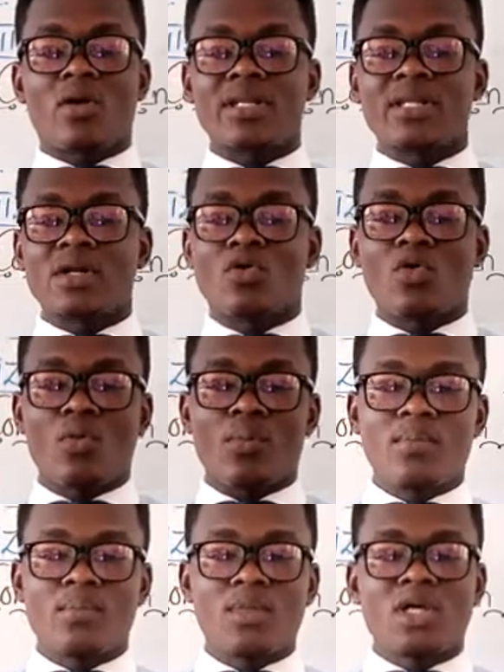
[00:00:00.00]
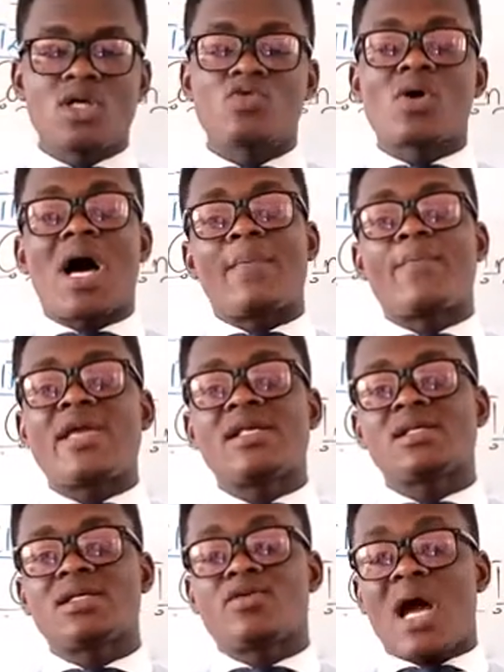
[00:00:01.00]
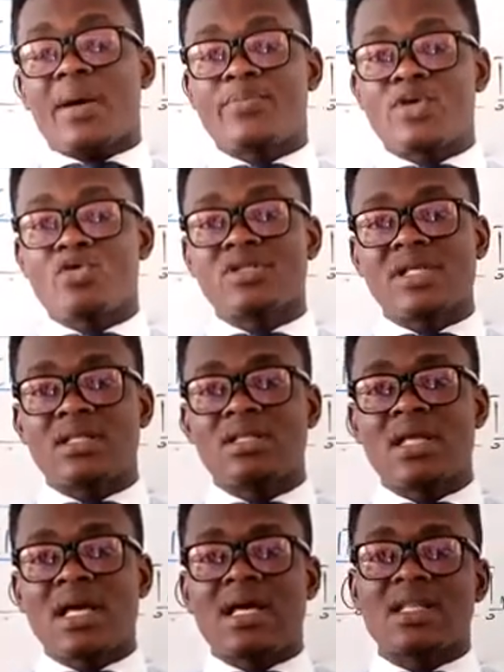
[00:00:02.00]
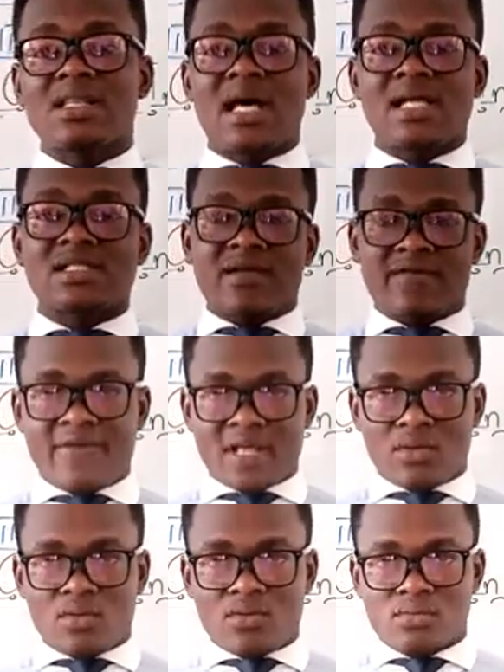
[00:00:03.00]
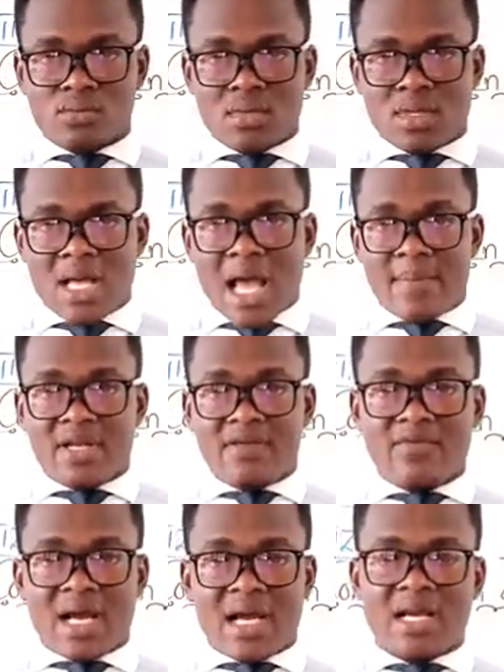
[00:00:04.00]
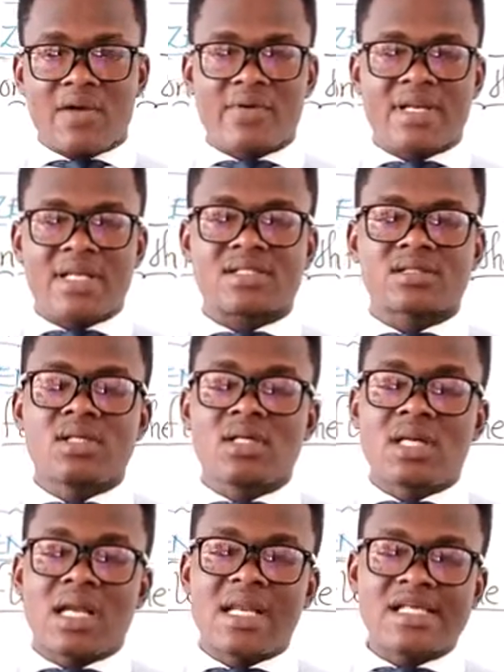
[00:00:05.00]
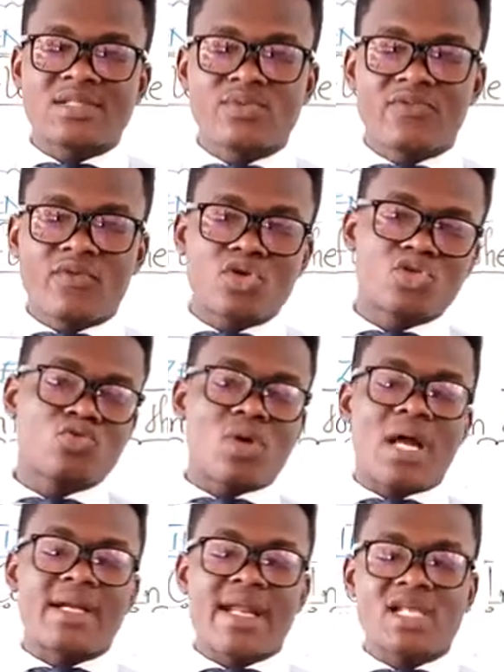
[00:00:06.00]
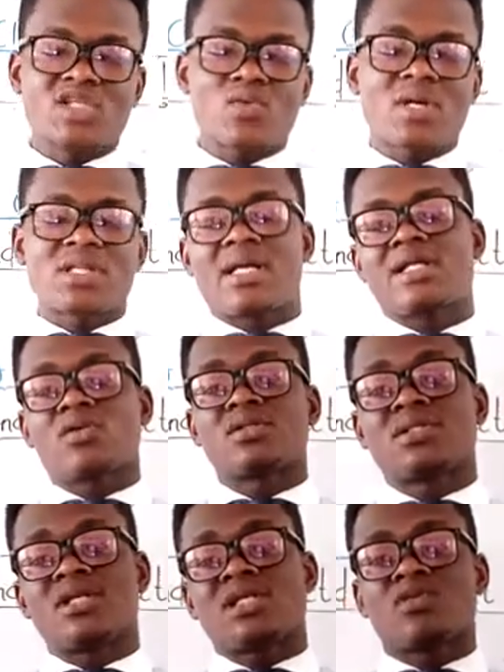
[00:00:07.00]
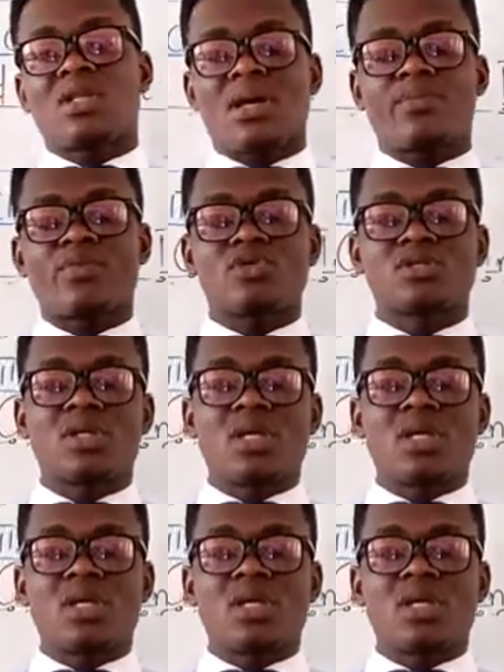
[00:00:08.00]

in the home, you are abusing that fellow. I believe you are clear with it. Now let's move on to our next one, that is on sexual abuse.